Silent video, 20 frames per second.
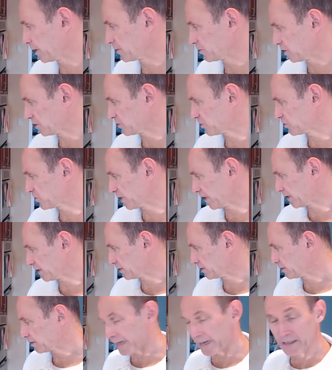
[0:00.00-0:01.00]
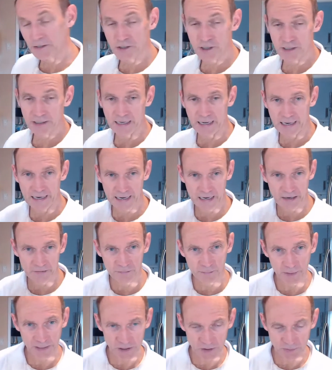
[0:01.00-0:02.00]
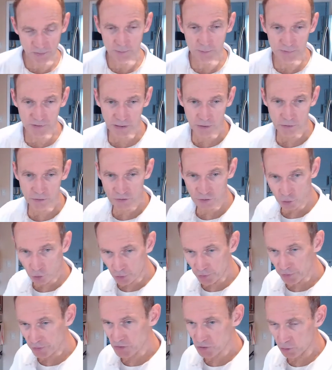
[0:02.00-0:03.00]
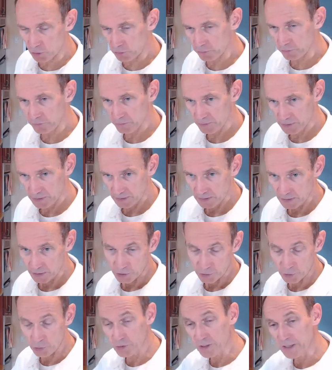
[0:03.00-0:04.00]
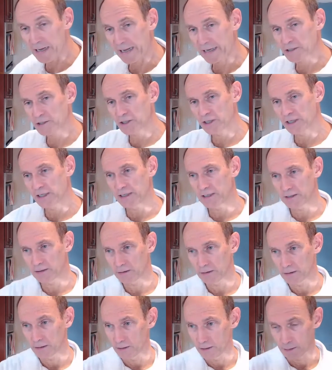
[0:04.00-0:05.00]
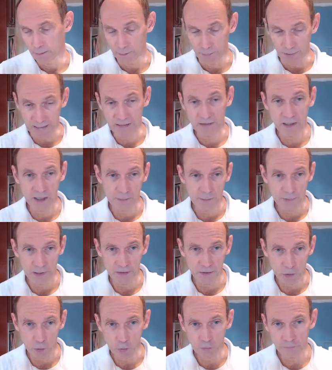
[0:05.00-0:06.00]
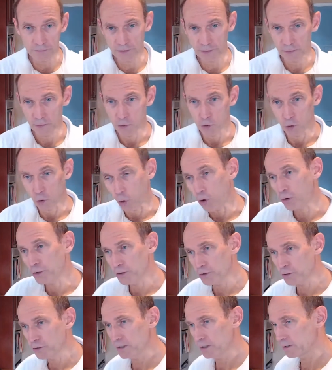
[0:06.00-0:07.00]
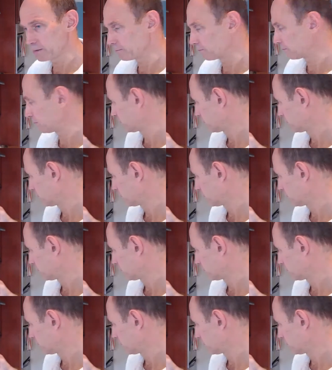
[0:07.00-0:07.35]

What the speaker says: in just a second. Actually, I have my sweet potatoes on the stove. You can actually bake them in the oven, or you can